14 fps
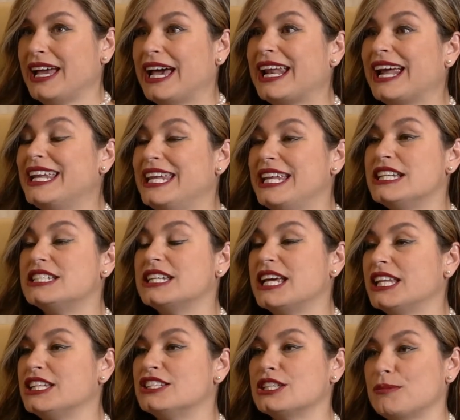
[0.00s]
And I needed to get
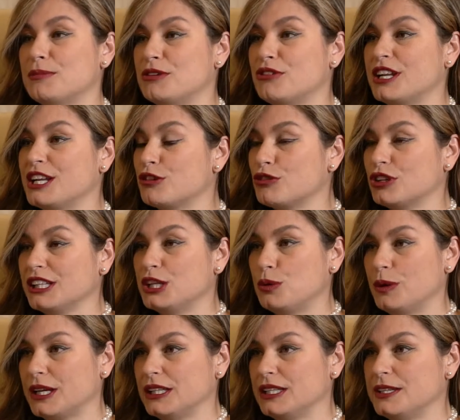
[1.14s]
this up and running really
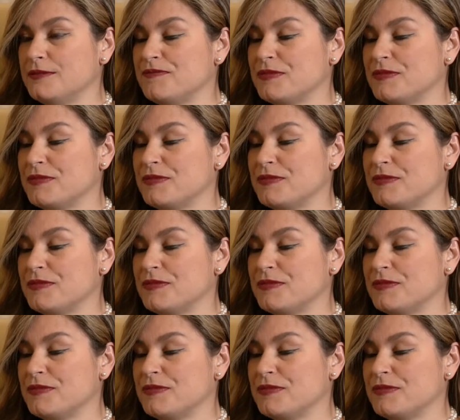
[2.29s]
quickly.